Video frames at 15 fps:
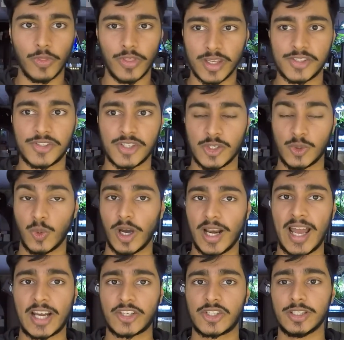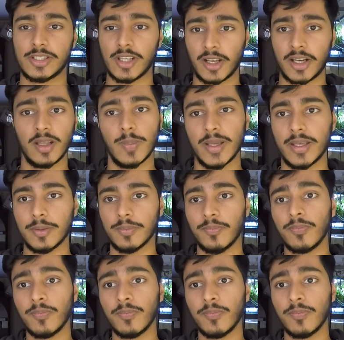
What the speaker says: this is what actually done him in,